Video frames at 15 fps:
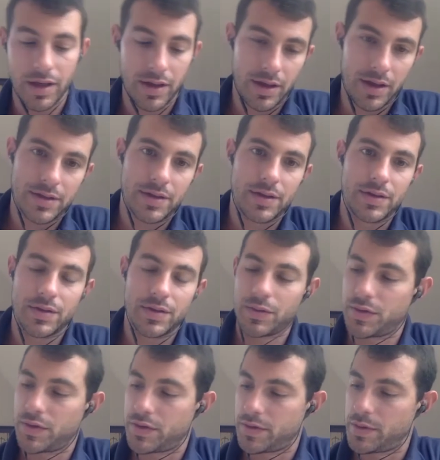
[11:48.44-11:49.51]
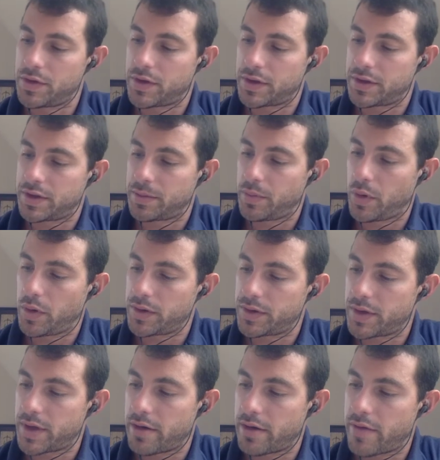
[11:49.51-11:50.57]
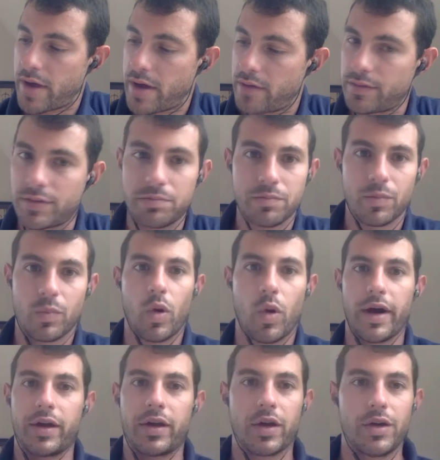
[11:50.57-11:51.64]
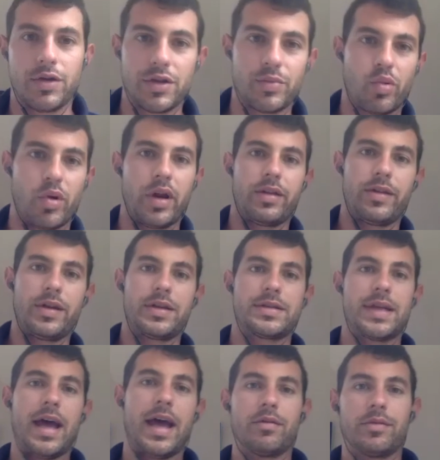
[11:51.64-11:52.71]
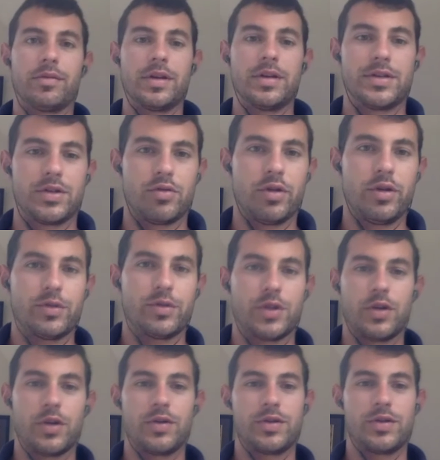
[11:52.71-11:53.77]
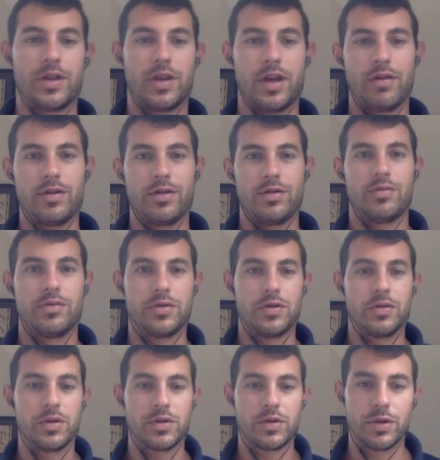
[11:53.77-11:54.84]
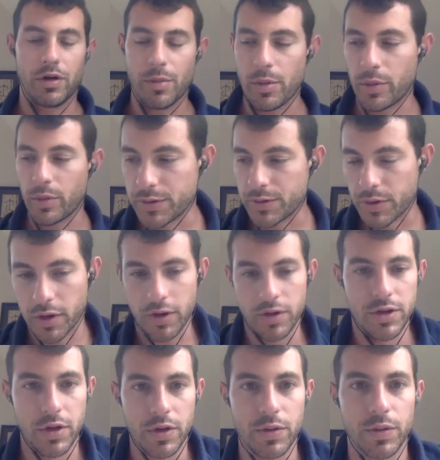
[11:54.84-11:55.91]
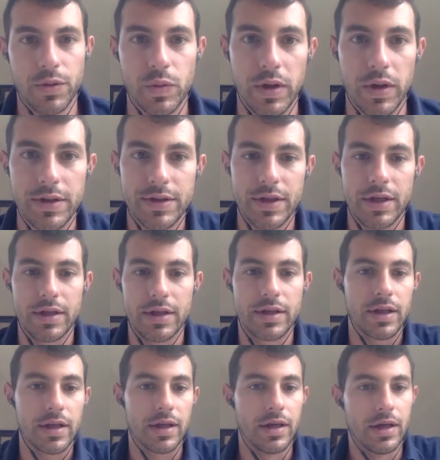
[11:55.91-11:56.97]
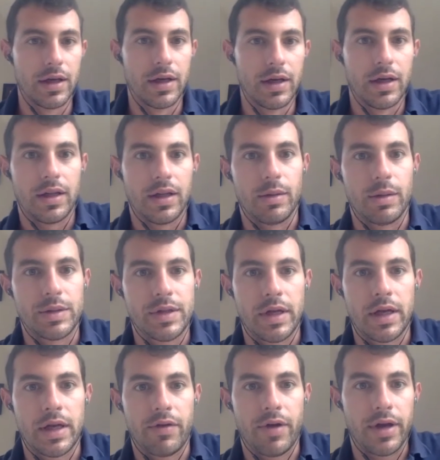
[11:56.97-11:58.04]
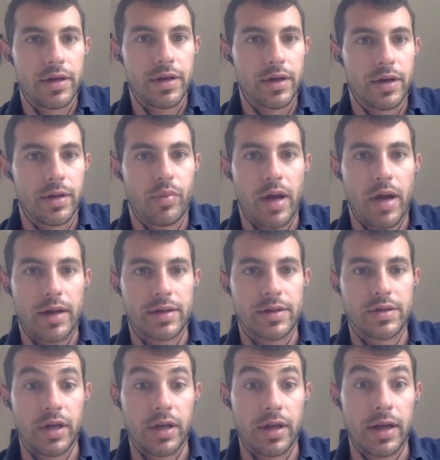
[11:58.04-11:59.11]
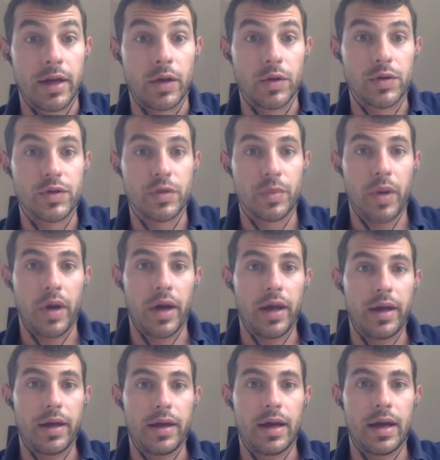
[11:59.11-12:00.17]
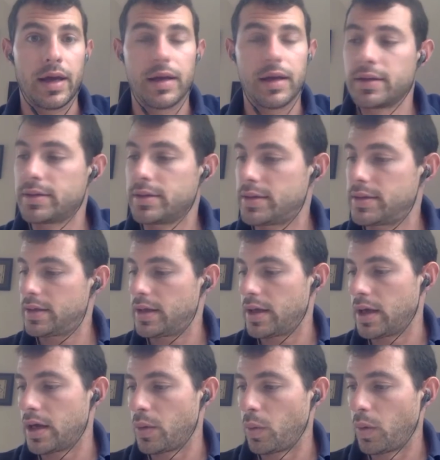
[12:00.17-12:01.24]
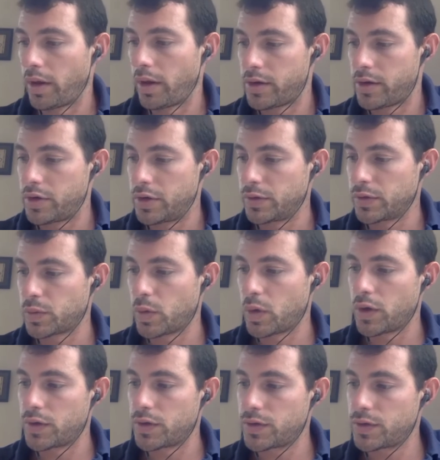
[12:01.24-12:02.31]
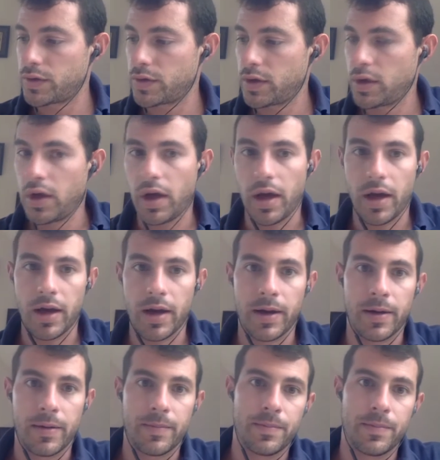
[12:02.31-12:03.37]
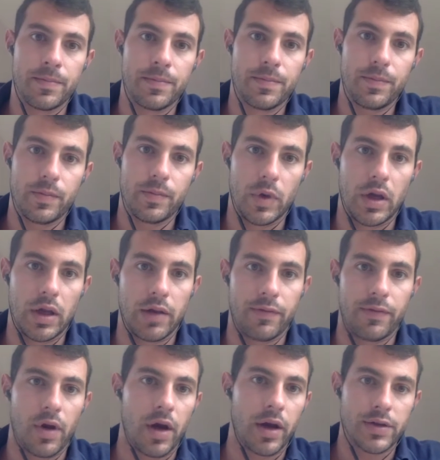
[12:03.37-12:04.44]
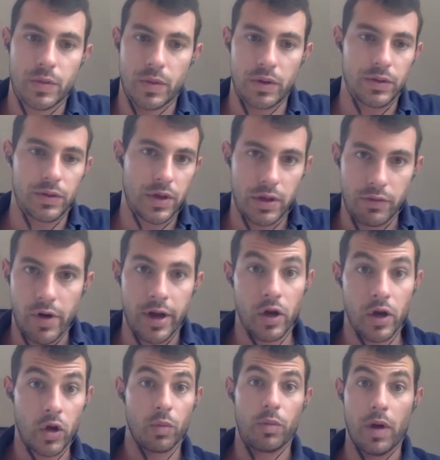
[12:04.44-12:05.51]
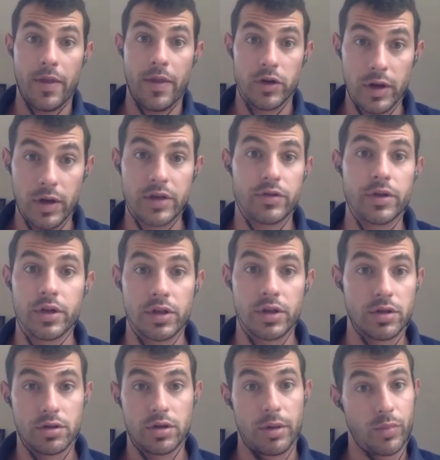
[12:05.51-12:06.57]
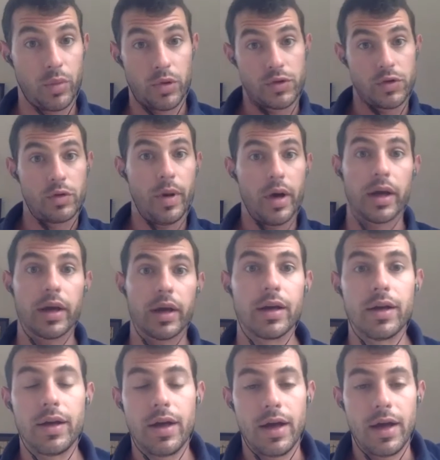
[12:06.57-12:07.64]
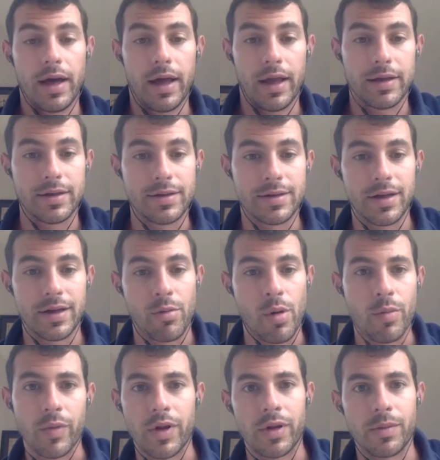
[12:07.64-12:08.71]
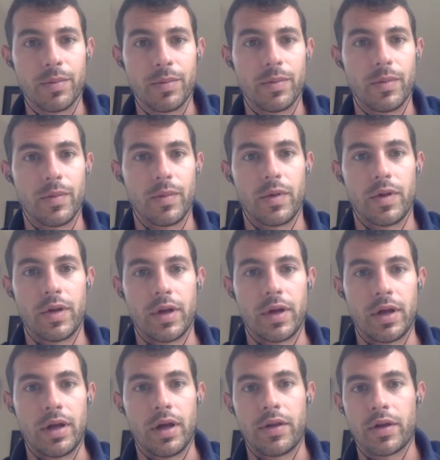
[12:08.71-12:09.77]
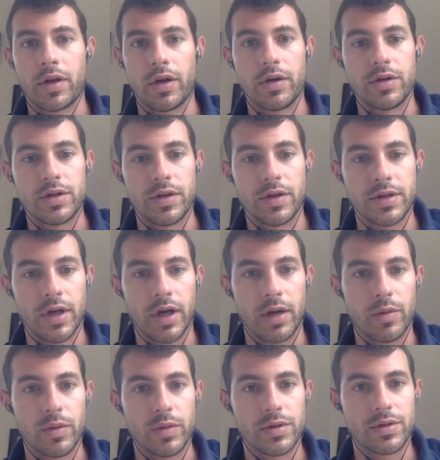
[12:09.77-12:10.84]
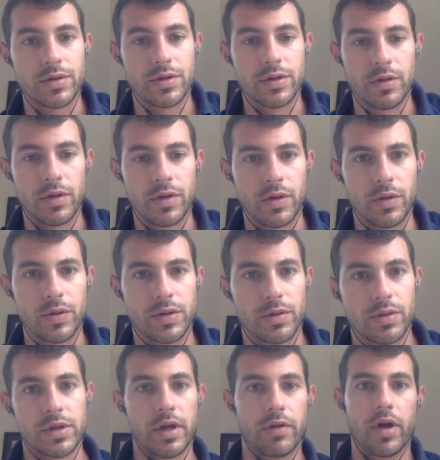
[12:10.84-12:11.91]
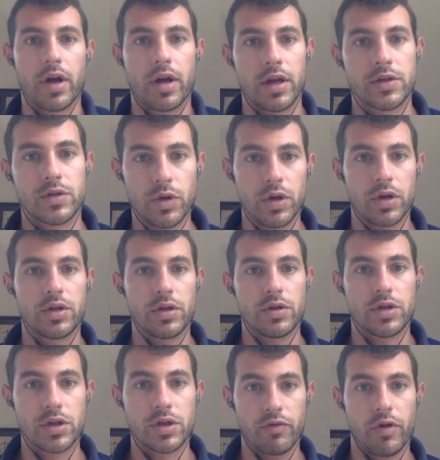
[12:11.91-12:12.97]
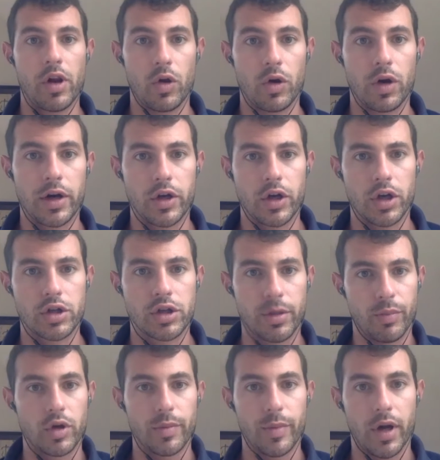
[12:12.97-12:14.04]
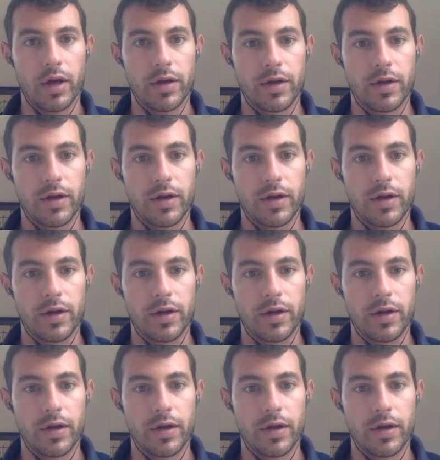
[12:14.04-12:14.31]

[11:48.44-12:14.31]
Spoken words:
guess there's also some interesting points there around why coaches break things down into drills. You know, you sit there and you do a drill. I remember I was on a coaching course once, and they were saying, right, you're going to practice getting onto your bike. And one of the drills was a flying squirrel. So you're running along and then you literally just jump onto your bike. And I remember the other coach at the time who was doing the course, they were just like, right, okay, so all you're going to do is just run along and you're going to jump on your bike.